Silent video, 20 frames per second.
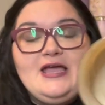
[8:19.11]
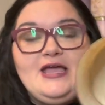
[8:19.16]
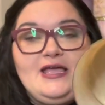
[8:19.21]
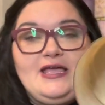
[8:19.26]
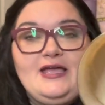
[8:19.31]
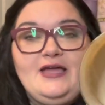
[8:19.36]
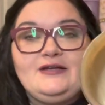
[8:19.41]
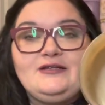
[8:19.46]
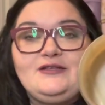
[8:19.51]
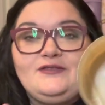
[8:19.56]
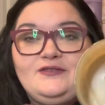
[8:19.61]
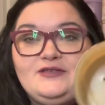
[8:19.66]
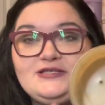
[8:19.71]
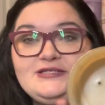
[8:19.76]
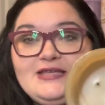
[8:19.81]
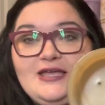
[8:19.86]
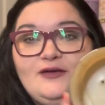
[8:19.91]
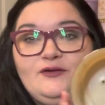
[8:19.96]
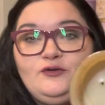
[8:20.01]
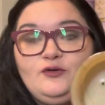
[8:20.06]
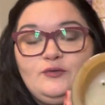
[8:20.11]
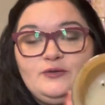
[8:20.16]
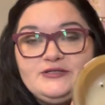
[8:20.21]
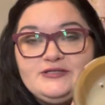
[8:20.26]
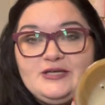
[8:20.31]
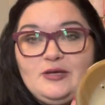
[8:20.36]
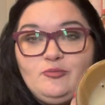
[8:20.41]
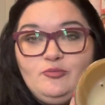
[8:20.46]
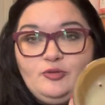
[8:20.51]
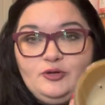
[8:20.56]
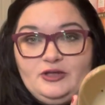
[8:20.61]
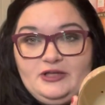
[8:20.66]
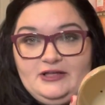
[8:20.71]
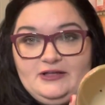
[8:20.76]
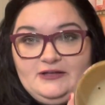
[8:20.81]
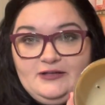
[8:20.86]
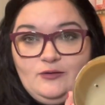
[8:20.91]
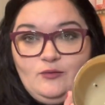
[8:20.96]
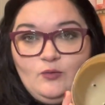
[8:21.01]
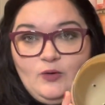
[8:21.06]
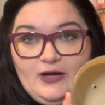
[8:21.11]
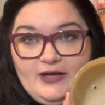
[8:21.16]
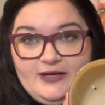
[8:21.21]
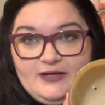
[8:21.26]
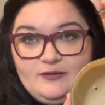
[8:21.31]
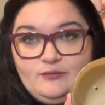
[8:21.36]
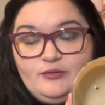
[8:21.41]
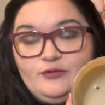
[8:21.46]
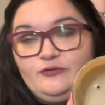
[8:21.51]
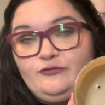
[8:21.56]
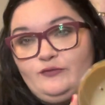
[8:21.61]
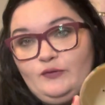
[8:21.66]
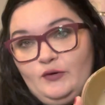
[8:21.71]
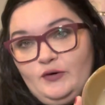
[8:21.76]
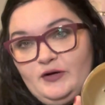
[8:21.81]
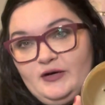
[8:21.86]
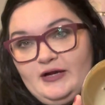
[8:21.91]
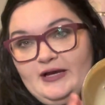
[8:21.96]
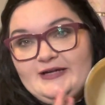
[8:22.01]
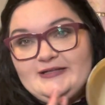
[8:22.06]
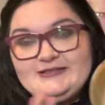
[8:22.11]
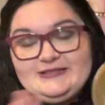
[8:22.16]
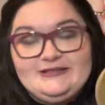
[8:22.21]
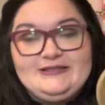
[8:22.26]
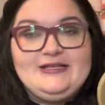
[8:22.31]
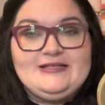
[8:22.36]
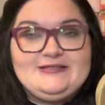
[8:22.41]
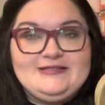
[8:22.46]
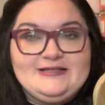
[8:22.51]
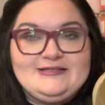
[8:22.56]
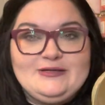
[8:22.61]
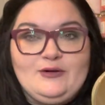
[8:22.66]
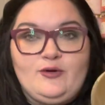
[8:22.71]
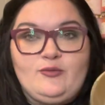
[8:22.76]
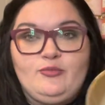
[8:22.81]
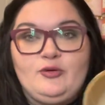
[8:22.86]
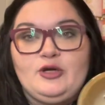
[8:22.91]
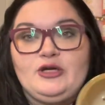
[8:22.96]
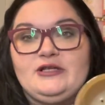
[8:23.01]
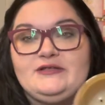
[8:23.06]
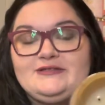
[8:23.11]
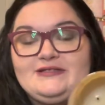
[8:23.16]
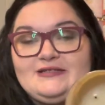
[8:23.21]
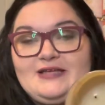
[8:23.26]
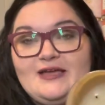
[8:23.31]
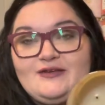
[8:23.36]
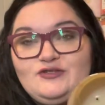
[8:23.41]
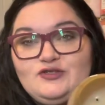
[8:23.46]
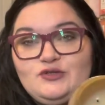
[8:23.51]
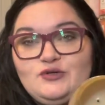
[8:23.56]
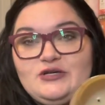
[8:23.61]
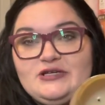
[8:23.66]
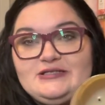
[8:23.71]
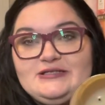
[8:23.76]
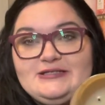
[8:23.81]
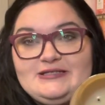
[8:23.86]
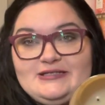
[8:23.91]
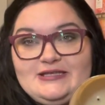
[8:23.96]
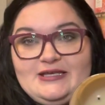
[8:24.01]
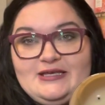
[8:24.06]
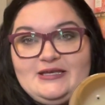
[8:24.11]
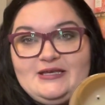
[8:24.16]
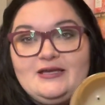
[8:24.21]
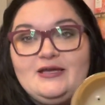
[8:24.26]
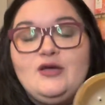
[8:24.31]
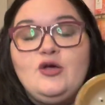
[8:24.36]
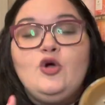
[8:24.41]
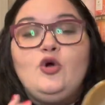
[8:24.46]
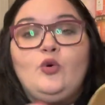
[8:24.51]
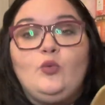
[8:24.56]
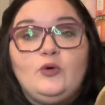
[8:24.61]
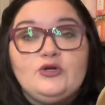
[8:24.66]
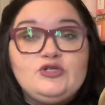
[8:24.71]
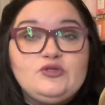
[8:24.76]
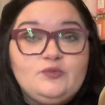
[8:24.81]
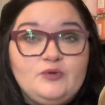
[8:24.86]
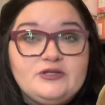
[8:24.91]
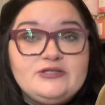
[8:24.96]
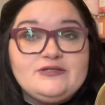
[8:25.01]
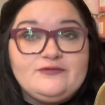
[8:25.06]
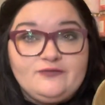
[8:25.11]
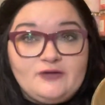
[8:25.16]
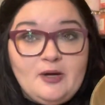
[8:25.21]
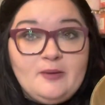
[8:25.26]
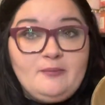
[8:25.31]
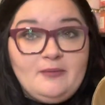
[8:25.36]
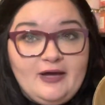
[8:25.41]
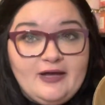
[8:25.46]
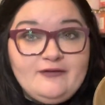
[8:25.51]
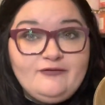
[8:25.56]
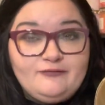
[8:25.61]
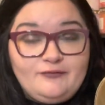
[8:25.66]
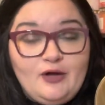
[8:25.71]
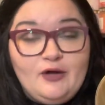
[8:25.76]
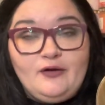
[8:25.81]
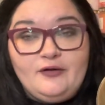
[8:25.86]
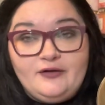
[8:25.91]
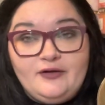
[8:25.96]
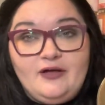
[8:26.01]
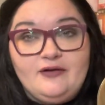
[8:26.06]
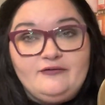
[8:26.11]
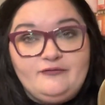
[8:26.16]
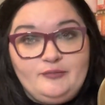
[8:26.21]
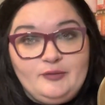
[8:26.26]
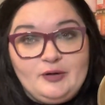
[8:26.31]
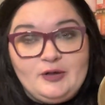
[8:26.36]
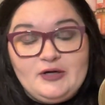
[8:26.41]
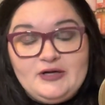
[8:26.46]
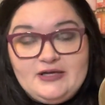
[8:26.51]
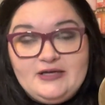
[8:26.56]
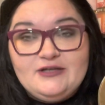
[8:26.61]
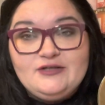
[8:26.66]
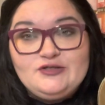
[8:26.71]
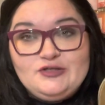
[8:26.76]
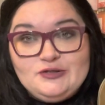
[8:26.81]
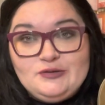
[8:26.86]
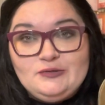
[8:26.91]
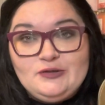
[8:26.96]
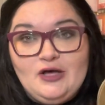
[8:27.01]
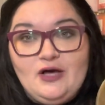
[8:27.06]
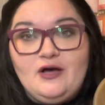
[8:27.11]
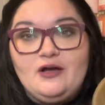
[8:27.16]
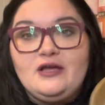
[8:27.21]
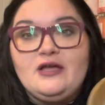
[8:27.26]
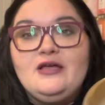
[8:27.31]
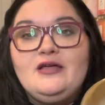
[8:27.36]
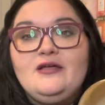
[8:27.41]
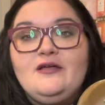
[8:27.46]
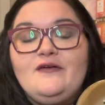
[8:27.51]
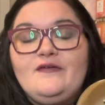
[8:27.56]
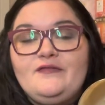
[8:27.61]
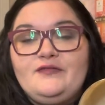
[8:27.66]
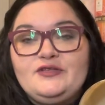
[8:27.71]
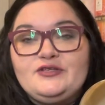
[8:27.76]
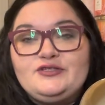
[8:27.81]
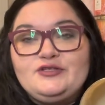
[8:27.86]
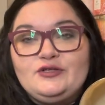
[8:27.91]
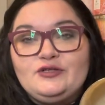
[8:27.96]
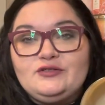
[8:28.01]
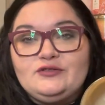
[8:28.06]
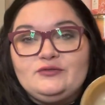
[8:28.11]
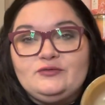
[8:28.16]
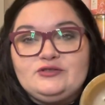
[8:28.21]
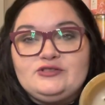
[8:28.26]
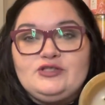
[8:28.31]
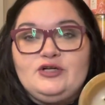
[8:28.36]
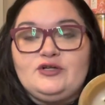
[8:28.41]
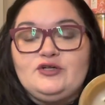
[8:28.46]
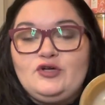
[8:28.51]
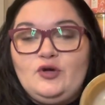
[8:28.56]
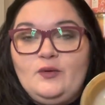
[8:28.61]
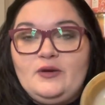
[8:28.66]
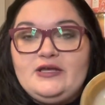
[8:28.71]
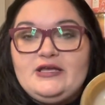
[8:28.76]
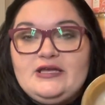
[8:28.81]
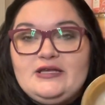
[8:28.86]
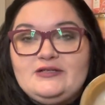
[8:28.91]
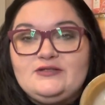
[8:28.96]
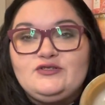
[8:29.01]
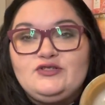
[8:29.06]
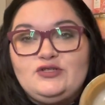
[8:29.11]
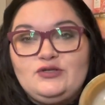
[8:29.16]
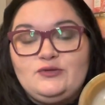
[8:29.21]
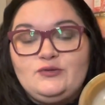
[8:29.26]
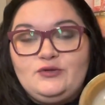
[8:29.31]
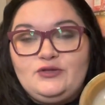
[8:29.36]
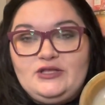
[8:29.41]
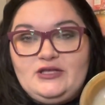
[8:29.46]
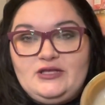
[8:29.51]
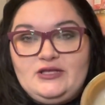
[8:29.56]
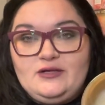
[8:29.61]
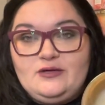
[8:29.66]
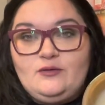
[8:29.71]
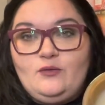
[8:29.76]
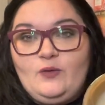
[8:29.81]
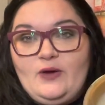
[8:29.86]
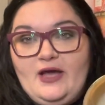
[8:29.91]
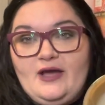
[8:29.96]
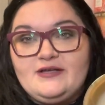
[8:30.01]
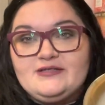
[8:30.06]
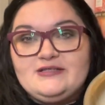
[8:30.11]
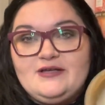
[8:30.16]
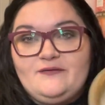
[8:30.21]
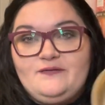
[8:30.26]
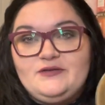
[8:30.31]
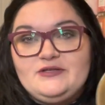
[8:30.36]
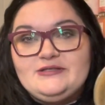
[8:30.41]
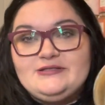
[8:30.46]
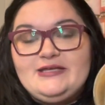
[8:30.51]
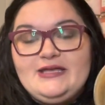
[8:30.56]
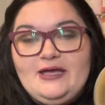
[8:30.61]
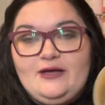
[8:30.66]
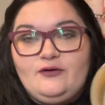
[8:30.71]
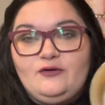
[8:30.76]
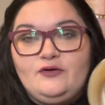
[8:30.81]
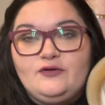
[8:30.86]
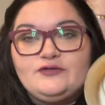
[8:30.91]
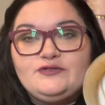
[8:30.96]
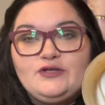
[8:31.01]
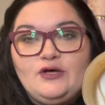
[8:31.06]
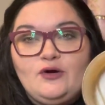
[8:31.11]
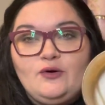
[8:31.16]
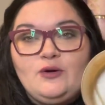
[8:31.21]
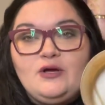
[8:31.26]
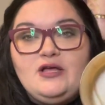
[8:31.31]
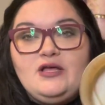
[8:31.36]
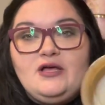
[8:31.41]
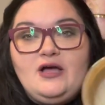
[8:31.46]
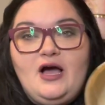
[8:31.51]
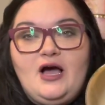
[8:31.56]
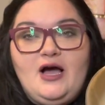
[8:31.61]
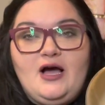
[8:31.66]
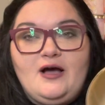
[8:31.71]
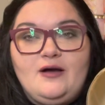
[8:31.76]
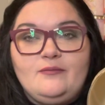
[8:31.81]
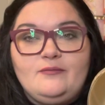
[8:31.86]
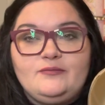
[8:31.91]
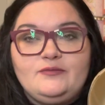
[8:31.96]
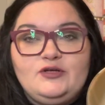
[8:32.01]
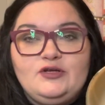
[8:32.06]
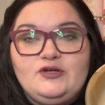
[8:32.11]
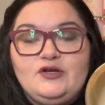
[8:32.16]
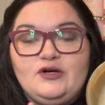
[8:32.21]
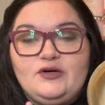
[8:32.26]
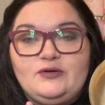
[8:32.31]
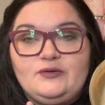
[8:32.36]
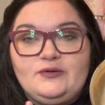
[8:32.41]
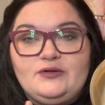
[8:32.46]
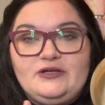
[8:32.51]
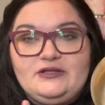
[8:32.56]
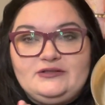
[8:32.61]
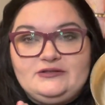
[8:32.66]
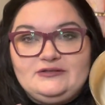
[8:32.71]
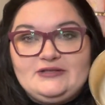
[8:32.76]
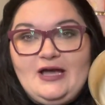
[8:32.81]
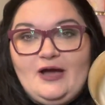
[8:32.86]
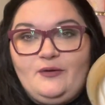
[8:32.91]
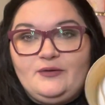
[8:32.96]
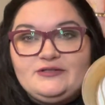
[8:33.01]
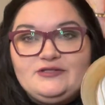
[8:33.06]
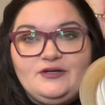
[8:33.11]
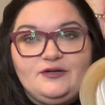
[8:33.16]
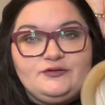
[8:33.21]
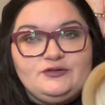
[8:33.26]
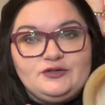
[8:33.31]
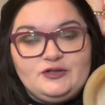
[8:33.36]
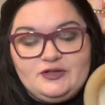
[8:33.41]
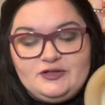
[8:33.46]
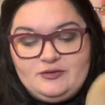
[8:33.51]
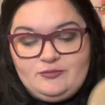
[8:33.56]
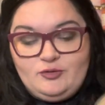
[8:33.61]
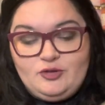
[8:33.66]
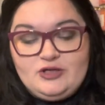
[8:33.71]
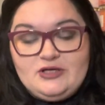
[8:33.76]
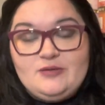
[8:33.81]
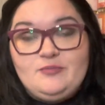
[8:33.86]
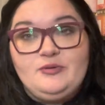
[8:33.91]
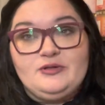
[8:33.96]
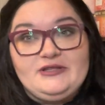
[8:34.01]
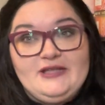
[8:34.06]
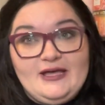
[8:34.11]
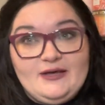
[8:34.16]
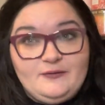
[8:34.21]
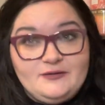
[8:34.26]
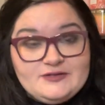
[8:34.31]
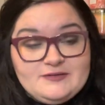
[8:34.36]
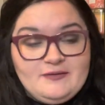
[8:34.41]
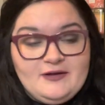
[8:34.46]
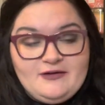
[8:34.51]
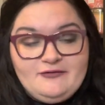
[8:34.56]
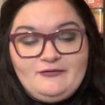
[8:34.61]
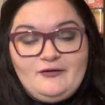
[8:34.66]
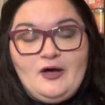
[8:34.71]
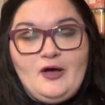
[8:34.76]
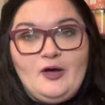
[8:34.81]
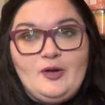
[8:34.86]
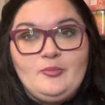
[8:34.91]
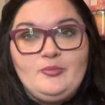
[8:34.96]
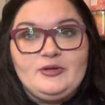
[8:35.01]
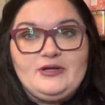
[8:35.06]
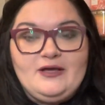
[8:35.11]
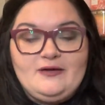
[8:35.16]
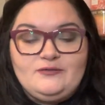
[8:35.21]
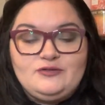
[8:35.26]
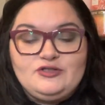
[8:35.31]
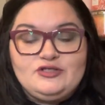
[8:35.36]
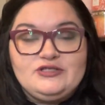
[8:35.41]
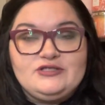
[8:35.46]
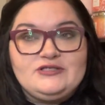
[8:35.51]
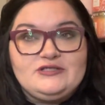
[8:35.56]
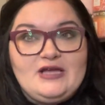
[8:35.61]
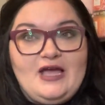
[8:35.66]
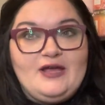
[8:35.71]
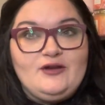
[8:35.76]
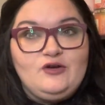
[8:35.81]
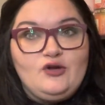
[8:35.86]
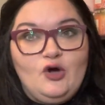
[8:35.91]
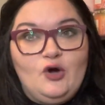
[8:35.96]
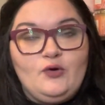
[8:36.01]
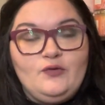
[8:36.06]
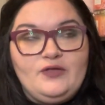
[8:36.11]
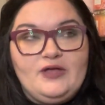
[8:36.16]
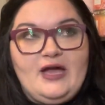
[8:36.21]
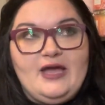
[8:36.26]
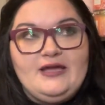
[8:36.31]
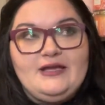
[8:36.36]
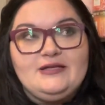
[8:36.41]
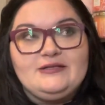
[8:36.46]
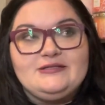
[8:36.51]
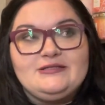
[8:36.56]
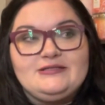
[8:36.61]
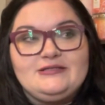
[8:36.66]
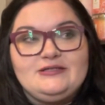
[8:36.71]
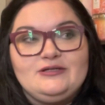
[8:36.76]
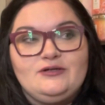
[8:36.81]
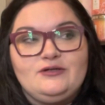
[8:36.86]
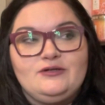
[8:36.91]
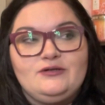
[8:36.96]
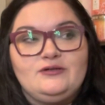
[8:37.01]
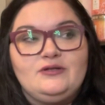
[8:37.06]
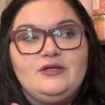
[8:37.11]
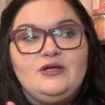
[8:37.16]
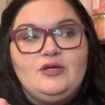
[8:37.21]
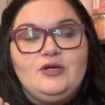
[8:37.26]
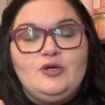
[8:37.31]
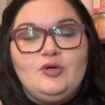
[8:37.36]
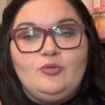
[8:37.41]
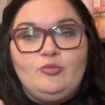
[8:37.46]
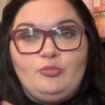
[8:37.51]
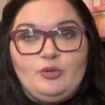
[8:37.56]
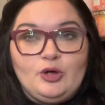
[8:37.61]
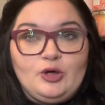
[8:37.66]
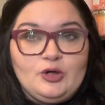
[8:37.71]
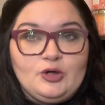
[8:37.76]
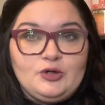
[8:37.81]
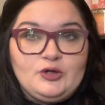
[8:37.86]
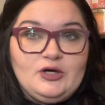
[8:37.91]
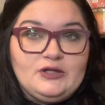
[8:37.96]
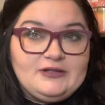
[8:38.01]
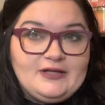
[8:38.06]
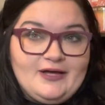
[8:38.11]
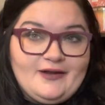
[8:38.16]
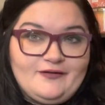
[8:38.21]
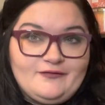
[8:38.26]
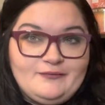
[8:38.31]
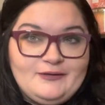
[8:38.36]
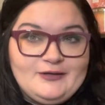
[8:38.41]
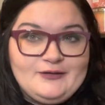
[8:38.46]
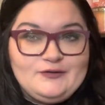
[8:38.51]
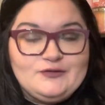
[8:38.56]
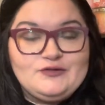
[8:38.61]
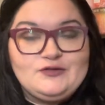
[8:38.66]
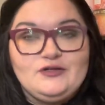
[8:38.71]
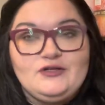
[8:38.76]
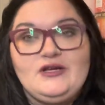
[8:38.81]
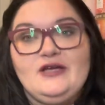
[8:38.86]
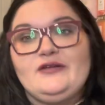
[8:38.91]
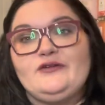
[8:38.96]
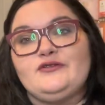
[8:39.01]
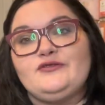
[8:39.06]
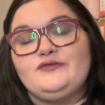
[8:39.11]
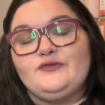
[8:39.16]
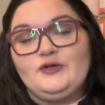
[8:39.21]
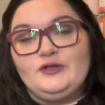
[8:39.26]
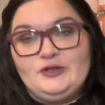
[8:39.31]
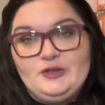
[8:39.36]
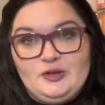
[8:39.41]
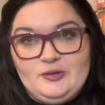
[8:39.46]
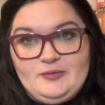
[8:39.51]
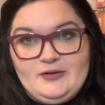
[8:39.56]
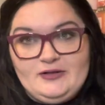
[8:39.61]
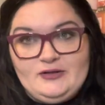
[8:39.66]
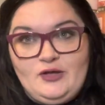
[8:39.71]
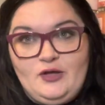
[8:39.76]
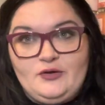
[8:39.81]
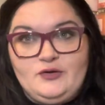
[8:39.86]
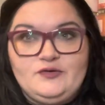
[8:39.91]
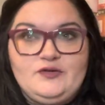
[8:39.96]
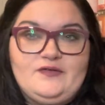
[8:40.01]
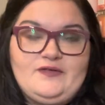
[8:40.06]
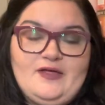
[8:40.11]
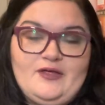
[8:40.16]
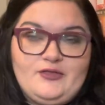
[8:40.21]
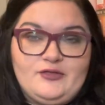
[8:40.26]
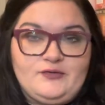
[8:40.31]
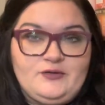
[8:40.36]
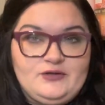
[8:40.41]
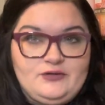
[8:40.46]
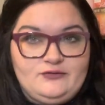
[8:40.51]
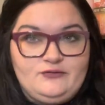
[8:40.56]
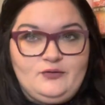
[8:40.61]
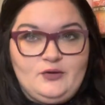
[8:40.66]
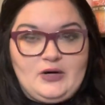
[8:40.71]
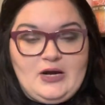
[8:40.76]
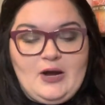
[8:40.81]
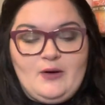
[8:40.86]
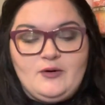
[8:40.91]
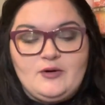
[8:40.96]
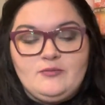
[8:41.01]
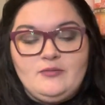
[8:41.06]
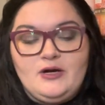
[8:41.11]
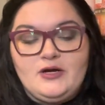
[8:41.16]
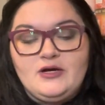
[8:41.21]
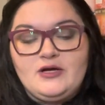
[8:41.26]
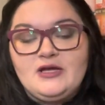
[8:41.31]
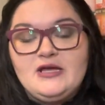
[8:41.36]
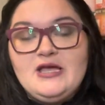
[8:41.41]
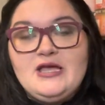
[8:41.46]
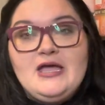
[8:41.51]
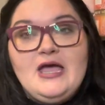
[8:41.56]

And this candle was completely white before I did that six hour burn. And as you can see, which was from my fault of burning it too long, this started going into the wax of this candle. So, um, you know, now it's all dirty and murky, but that was my fault. But I would just, I know that I can still burn a lot of my goose creek candles for a little bit longer than that three to four hour mark.